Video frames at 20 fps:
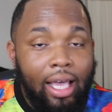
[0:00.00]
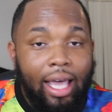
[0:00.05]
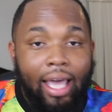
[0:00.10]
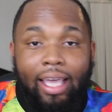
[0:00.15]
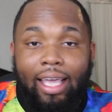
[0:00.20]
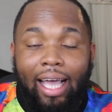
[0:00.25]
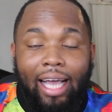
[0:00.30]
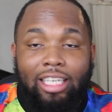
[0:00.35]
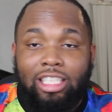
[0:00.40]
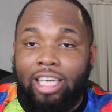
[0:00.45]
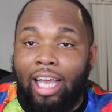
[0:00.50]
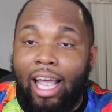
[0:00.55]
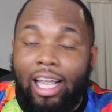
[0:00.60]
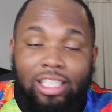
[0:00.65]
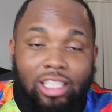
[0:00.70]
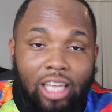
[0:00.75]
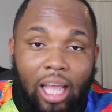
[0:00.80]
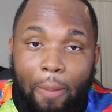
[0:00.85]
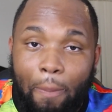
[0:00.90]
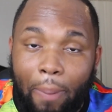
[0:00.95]
ain't got change
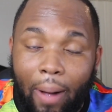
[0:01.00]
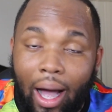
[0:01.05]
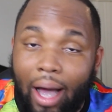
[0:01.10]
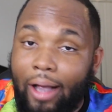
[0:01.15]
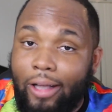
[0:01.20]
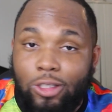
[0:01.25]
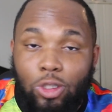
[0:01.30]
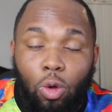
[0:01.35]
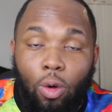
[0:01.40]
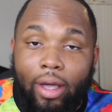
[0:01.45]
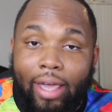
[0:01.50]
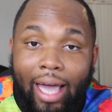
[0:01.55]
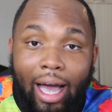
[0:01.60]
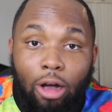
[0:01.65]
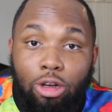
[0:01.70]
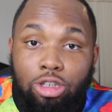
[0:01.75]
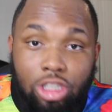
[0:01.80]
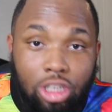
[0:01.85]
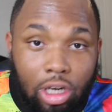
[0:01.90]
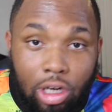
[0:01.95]
in their pockets or a
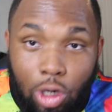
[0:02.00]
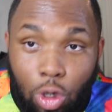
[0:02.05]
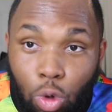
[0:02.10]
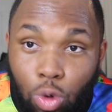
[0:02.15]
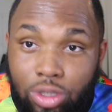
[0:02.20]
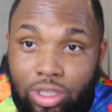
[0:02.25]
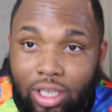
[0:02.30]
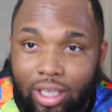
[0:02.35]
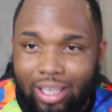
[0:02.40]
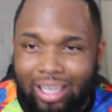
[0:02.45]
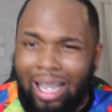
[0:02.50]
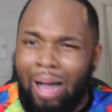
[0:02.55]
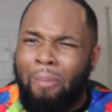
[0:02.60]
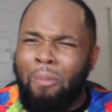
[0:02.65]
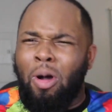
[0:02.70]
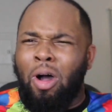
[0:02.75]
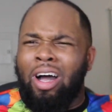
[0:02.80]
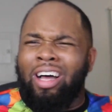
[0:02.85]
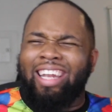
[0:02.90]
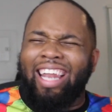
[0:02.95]
couch to lose it. Come
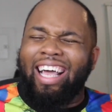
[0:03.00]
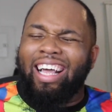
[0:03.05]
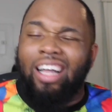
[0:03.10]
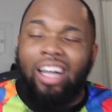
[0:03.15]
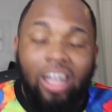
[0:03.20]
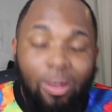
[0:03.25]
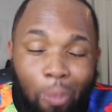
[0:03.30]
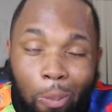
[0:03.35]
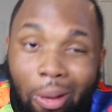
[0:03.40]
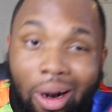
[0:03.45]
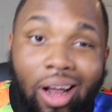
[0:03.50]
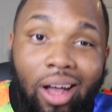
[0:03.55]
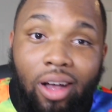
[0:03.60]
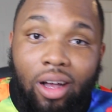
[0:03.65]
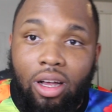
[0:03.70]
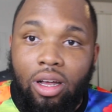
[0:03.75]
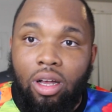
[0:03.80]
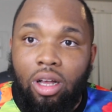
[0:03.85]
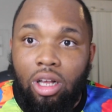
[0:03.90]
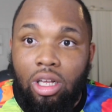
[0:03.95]
on, like
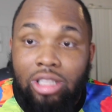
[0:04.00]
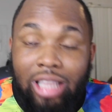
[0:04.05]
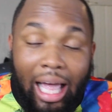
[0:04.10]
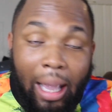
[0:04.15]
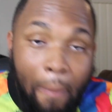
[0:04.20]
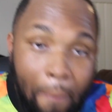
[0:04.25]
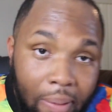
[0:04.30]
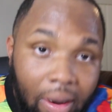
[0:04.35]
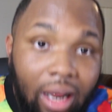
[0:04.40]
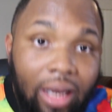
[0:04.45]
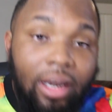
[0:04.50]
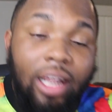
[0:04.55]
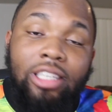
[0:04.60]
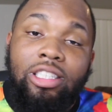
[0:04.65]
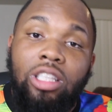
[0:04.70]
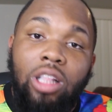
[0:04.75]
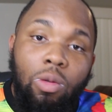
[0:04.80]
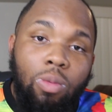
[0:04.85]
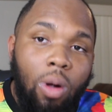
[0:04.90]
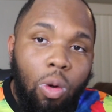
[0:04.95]
bruh,
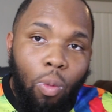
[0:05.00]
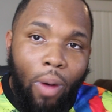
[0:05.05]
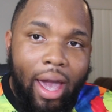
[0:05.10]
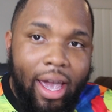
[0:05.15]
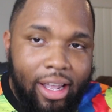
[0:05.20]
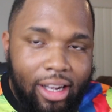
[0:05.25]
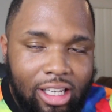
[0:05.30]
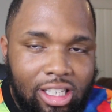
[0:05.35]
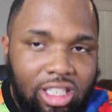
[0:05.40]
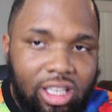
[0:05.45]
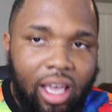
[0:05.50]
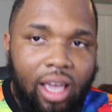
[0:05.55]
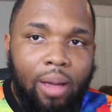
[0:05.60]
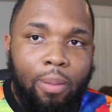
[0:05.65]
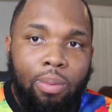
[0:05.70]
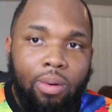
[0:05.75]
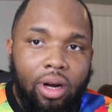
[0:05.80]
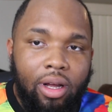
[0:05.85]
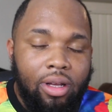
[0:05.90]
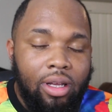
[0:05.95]
listen to what Wayne is saying,
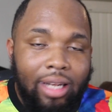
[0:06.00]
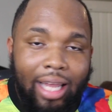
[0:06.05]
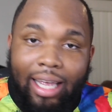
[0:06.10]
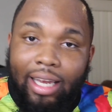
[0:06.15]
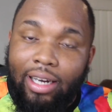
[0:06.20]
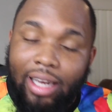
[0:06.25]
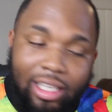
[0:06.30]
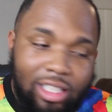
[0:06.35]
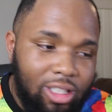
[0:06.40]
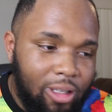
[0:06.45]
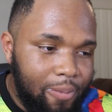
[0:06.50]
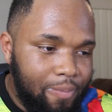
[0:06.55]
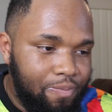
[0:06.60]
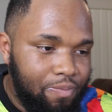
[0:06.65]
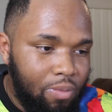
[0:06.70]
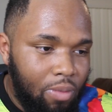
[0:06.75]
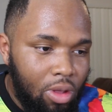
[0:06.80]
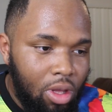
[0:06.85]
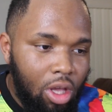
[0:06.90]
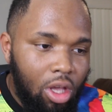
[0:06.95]
bruh. Like, listen,
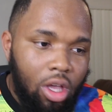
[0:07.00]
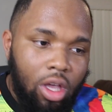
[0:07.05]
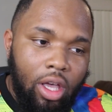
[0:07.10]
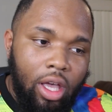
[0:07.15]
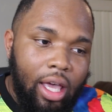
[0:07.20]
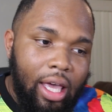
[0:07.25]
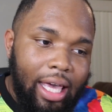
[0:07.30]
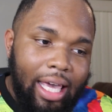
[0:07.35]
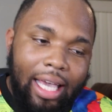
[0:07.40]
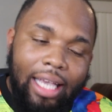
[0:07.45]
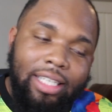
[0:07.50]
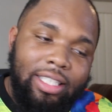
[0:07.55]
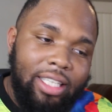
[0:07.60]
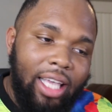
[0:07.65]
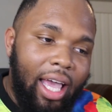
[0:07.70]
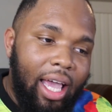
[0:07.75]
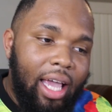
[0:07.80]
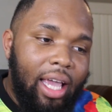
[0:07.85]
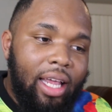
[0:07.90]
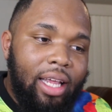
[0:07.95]
he
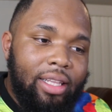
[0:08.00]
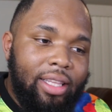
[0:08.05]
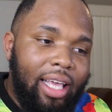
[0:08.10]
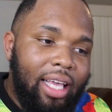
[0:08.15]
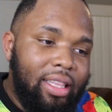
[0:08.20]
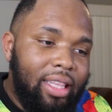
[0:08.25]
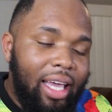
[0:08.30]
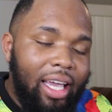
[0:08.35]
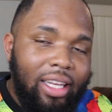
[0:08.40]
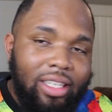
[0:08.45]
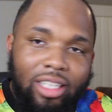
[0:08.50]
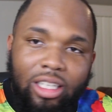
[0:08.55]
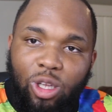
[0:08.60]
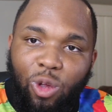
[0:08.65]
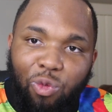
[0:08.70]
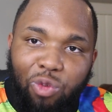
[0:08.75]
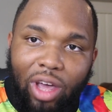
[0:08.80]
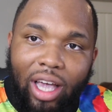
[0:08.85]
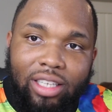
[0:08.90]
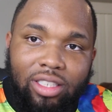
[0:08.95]
said that they just
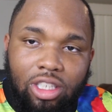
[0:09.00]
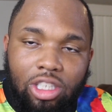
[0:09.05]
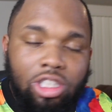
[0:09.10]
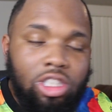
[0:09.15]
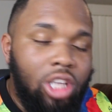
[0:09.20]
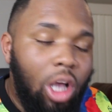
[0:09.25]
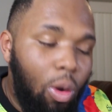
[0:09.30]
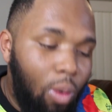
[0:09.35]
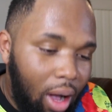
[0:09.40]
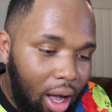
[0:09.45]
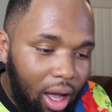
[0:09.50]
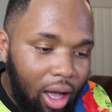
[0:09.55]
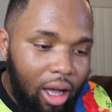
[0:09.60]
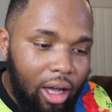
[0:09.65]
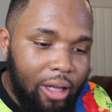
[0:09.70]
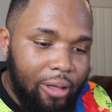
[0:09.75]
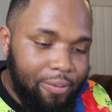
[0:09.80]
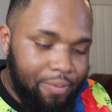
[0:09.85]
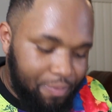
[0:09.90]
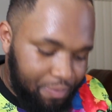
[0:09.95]
flexing so
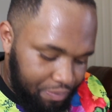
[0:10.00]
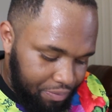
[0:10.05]
hard,